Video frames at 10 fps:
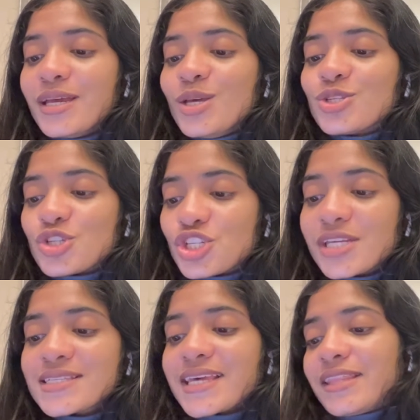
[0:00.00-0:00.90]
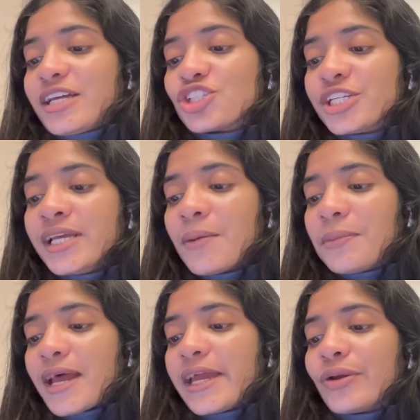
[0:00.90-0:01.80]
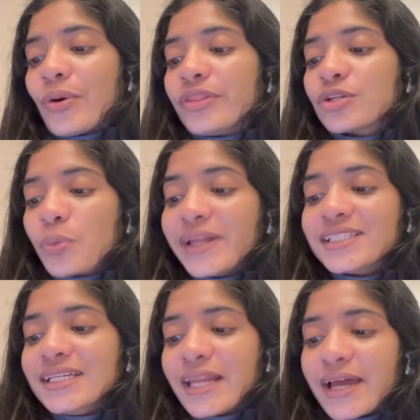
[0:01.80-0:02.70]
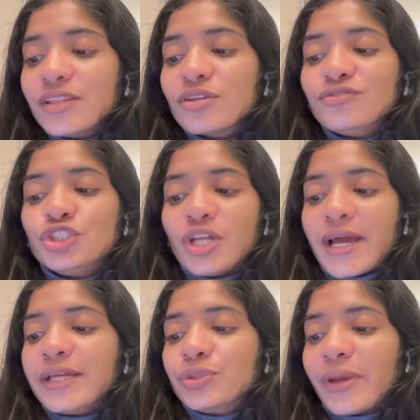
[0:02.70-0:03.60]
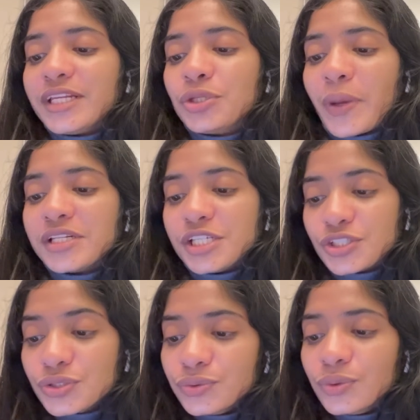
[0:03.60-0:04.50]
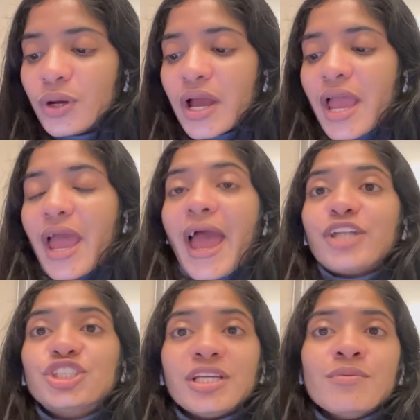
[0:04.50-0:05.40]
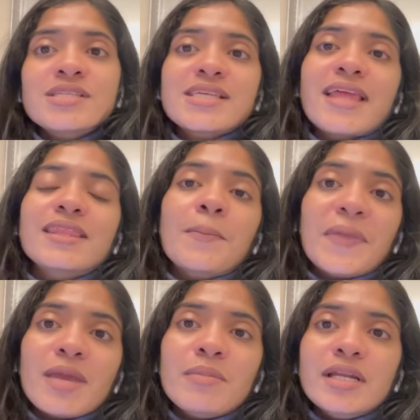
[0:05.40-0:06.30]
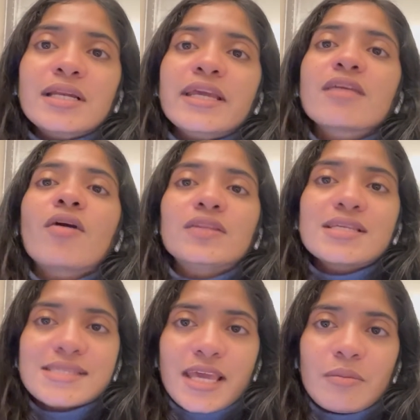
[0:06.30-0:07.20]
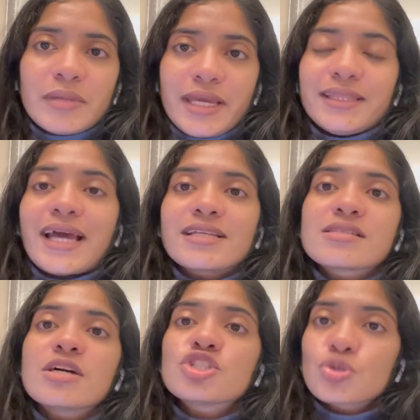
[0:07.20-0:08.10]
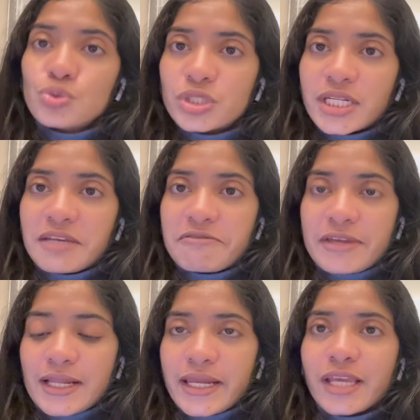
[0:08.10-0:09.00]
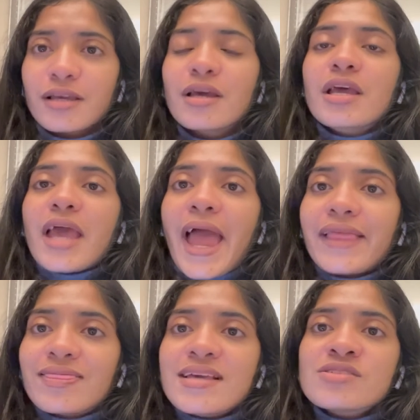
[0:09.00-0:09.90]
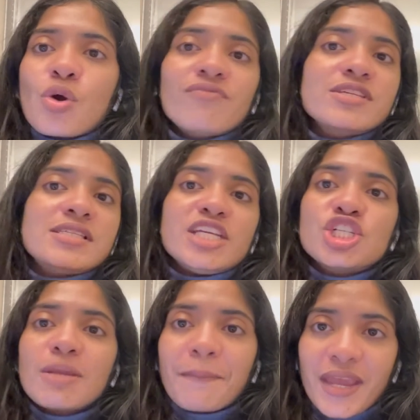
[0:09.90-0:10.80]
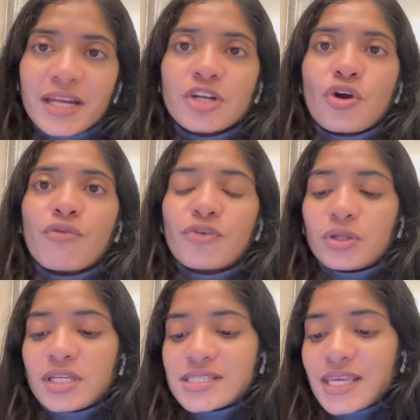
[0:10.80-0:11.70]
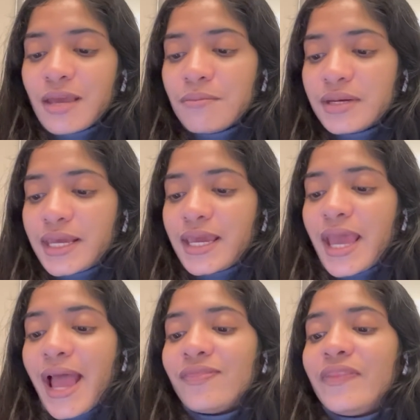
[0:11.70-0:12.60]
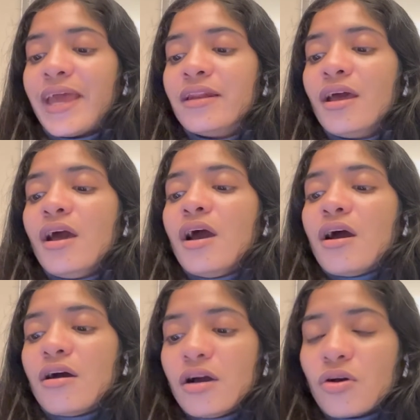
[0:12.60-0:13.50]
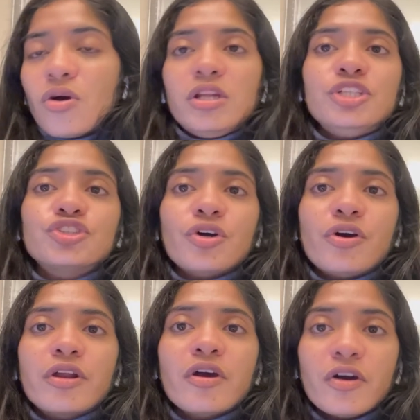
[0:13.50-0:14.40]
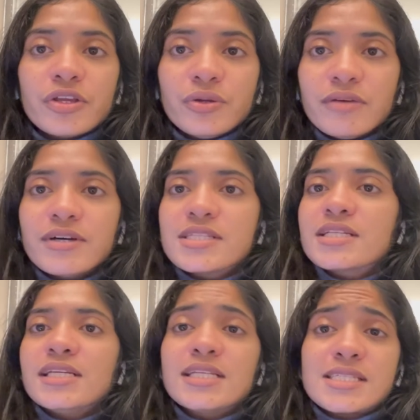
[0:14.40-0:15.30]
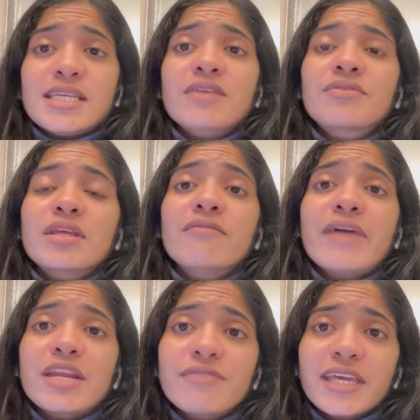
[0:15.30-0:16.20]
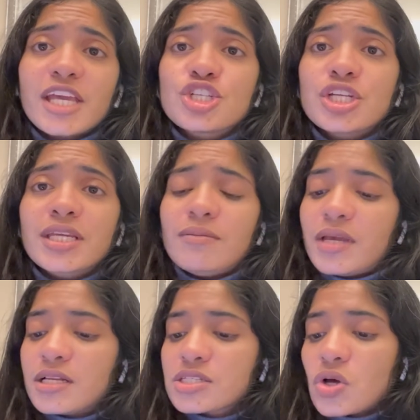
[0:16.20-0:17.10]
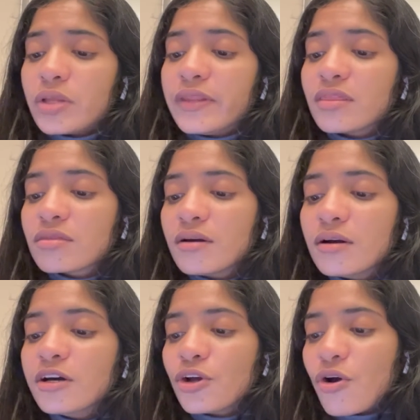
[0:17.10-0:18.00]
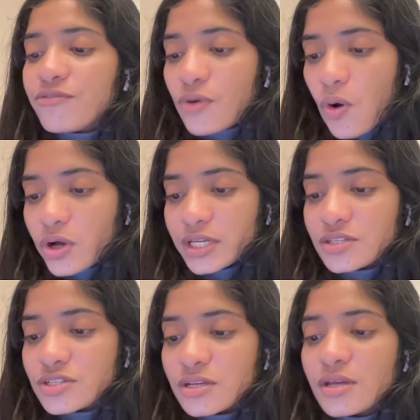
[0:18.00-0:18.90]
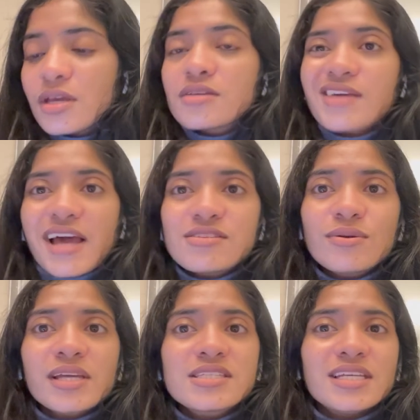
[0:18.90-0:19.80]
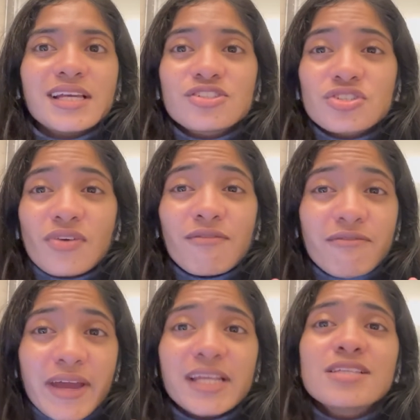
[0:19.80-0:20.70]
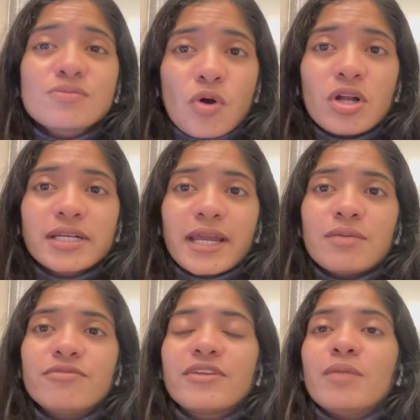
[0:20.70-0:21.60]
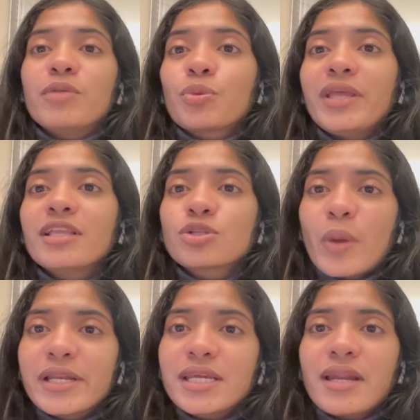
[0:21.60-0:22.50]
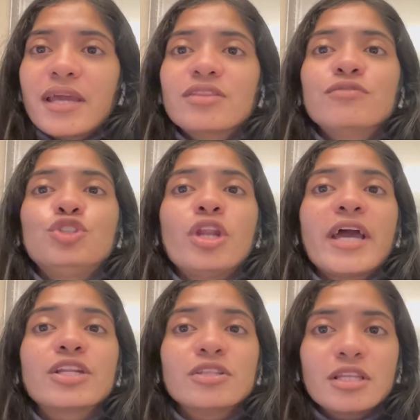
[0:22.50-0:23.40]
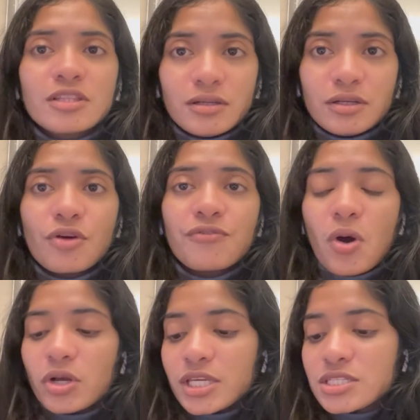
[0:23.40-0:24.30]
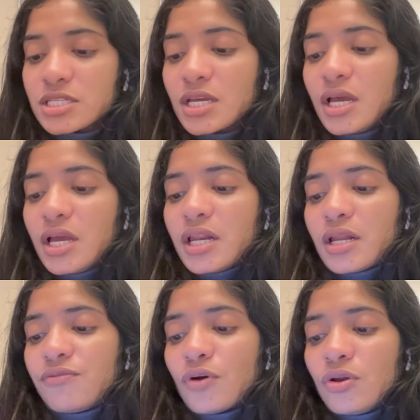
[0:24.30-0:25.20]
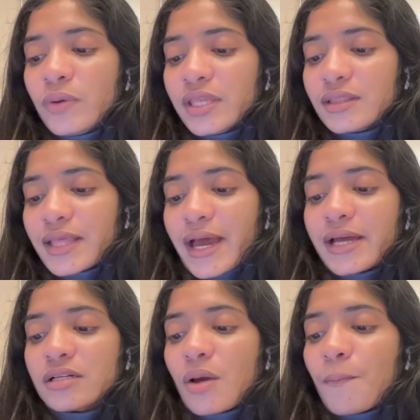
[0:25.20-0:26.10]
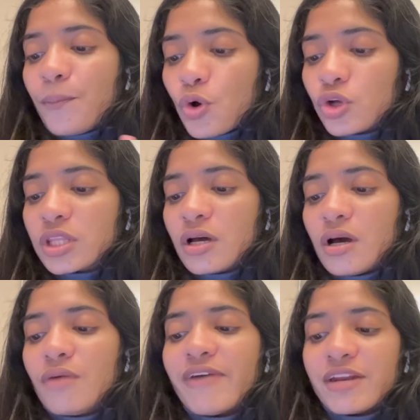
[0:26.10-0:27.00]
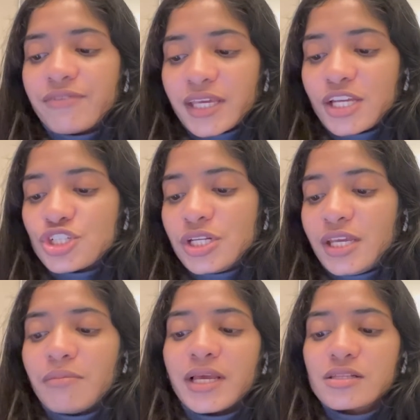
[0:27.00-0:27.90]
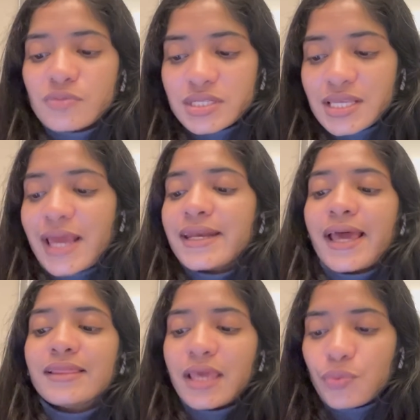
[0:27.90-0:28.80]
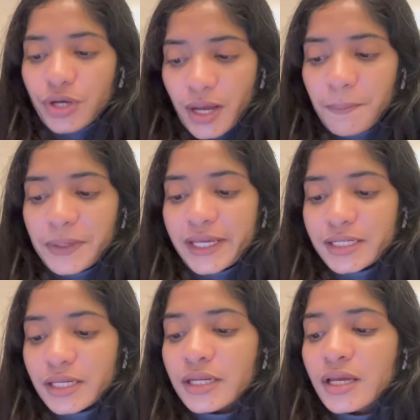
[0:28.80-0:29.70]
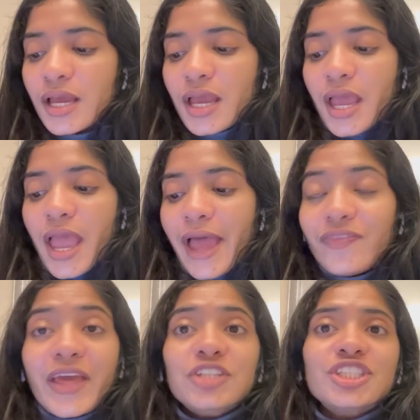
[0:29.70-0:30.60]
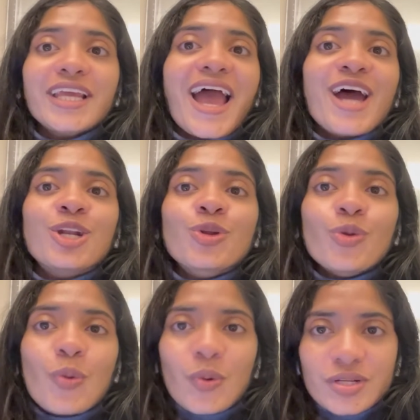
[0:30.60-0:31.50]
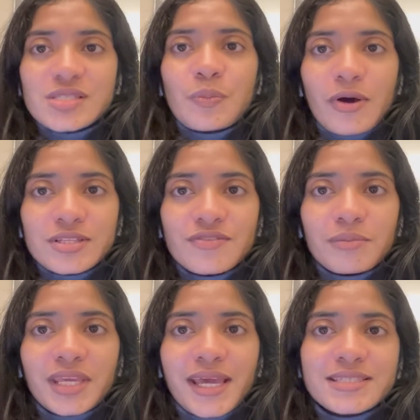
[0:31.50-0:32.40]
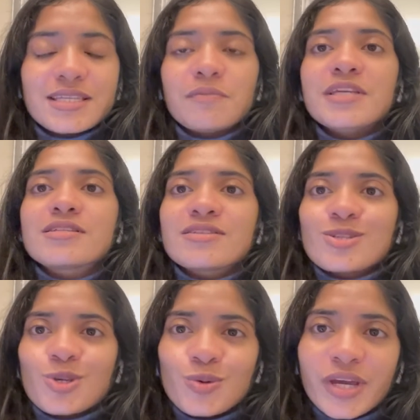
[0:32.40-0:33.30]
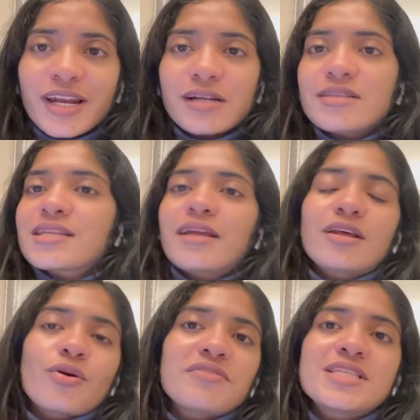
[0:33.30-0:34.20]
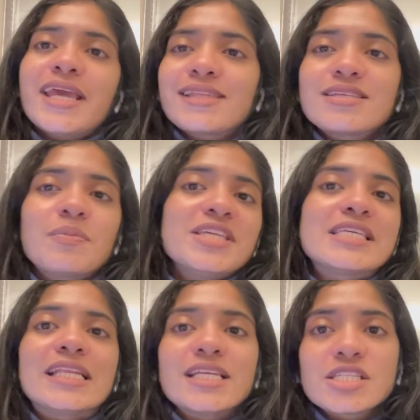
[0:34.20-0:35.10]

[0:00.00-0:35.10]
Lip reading: So she said that she applied on the 29th of July 2022, and she was sent the payment link on the same day, that is her scrutiny fee link. And this obviously she paid it off on the same day, and then her college or her university received the verification emails on the 3rd of August. So as you can see, that's a very small time frame between the 29th of July to the 3rd of August. Now following that, both her verification emails were sent and they were completed. And then she had no response from the HCPC. So you can understand that obviously HCPC does